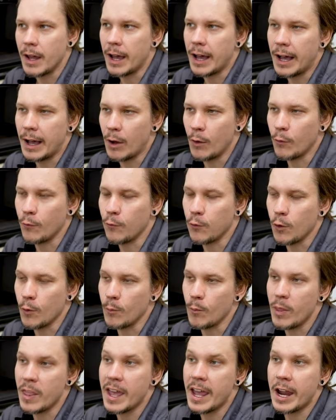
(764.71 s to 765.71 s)
Uh,
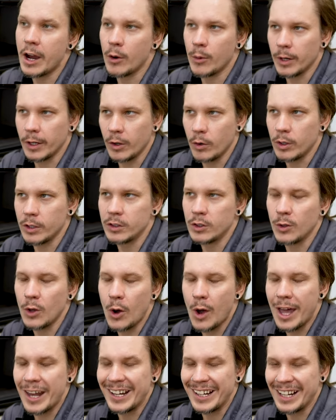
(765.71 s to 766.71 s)
from there, we're going to
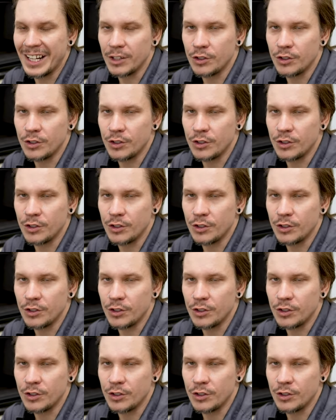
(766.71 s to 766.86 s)
go ahead and